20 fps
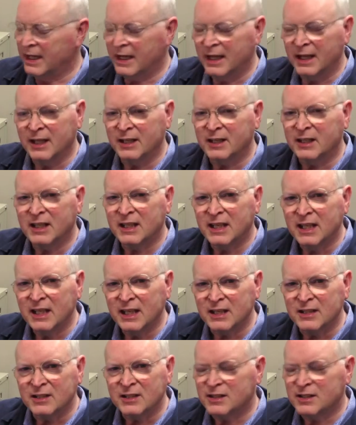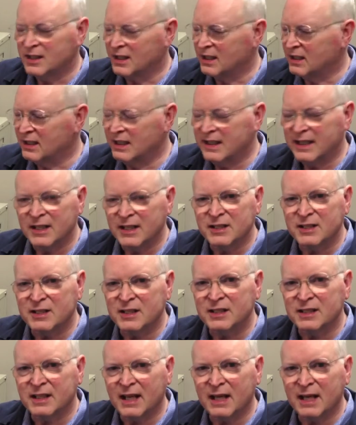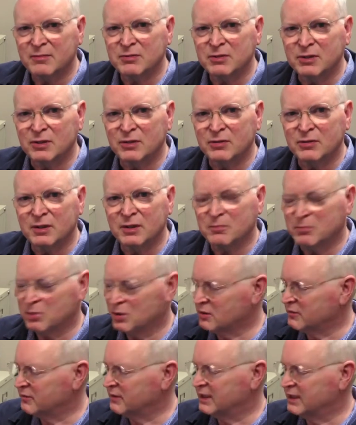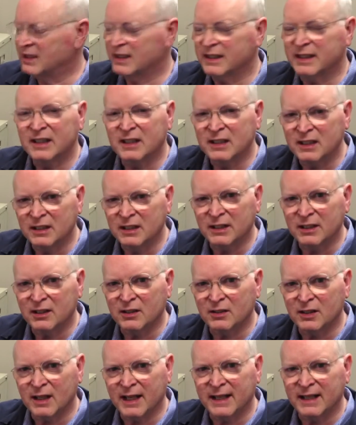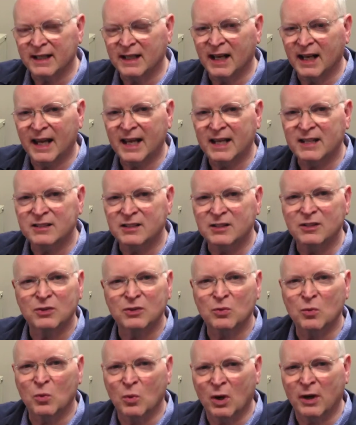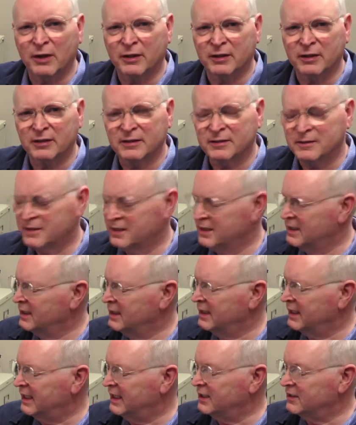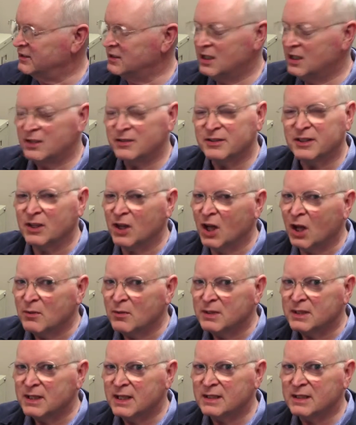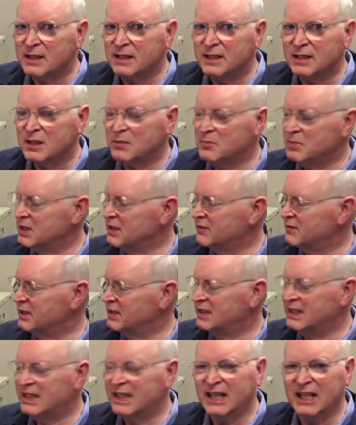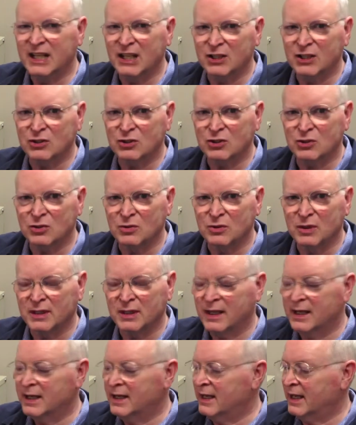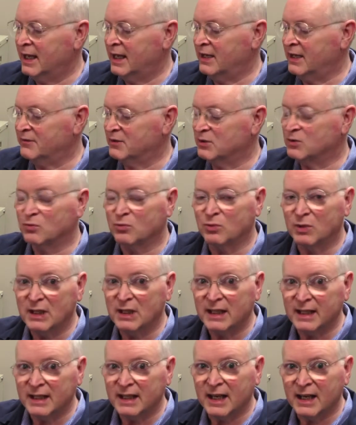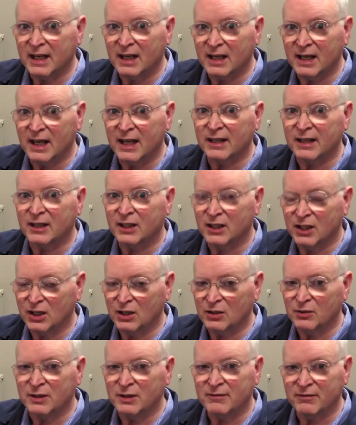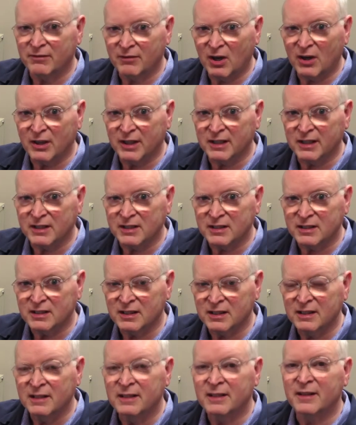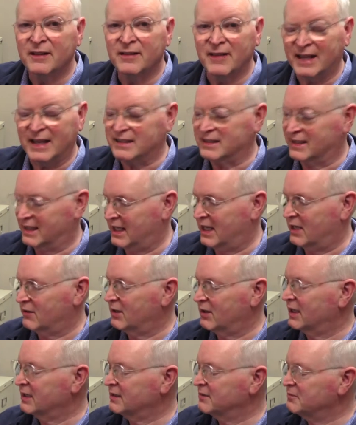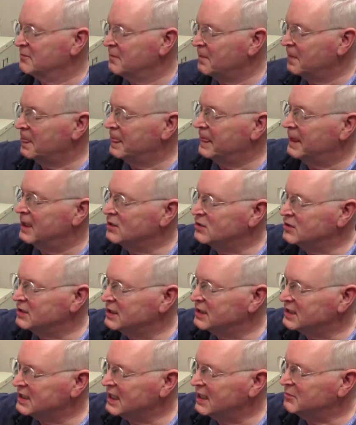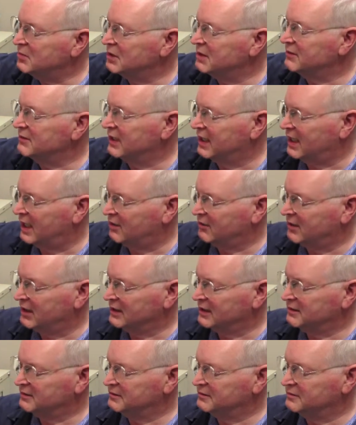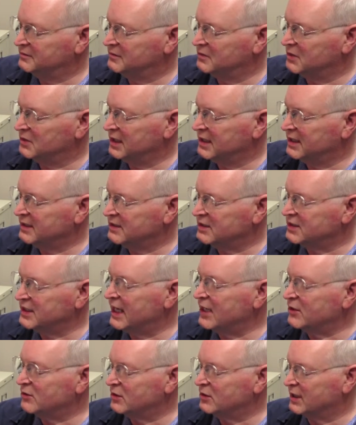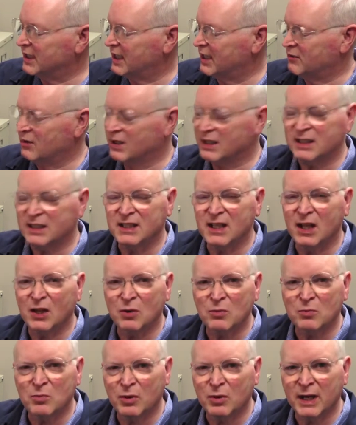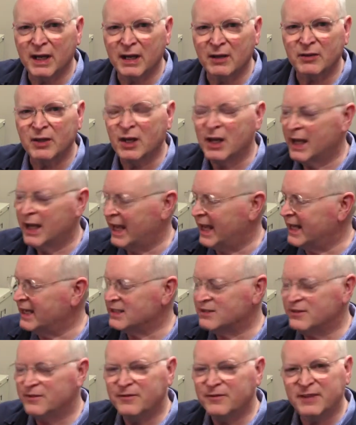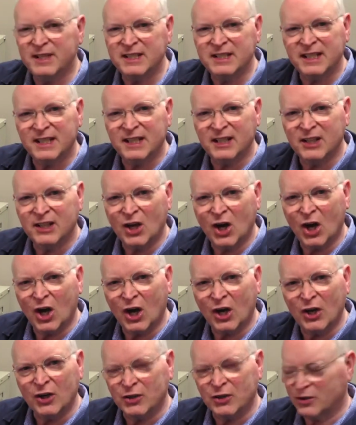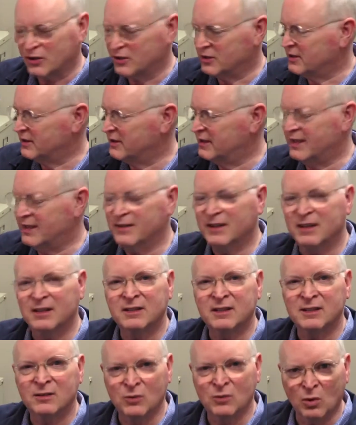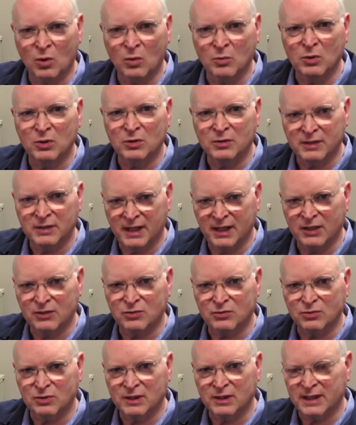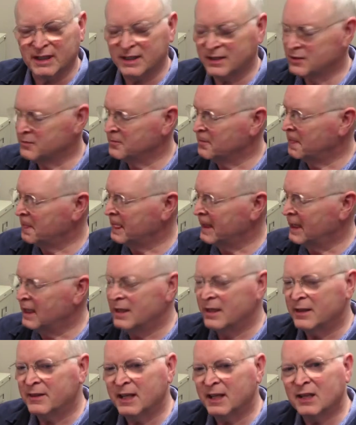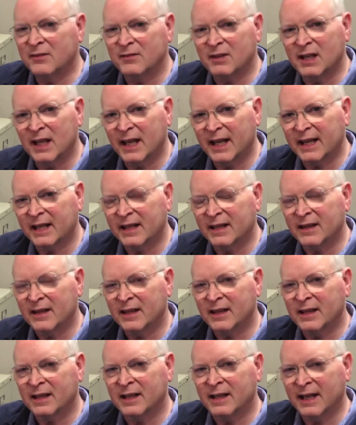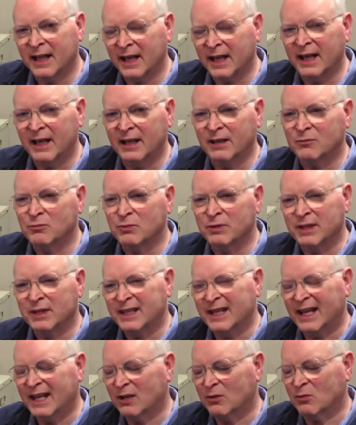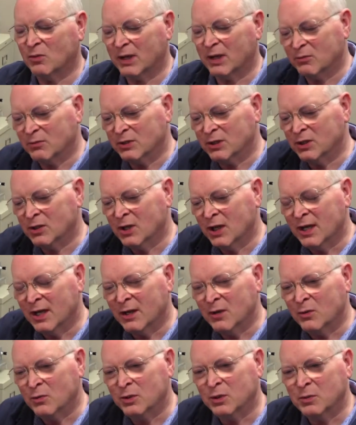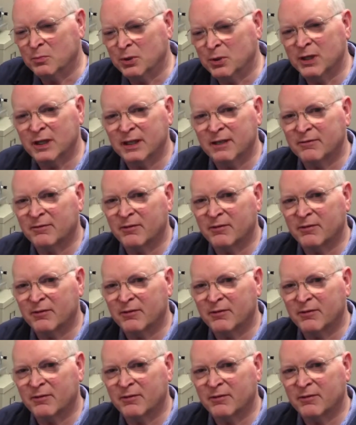In kids, the lens is absolutely perfectly clear, like glass under water. In adults, it always has a little bit of a tinge to it. And if it's really got a lot of color and fogginess, that's a cataract. Here's an example of a cataract okay? Standard cataract, yellow brown, and it's physically harder than the normal natural lens. Think of it like an egg with an egg white. When you, when you put it in a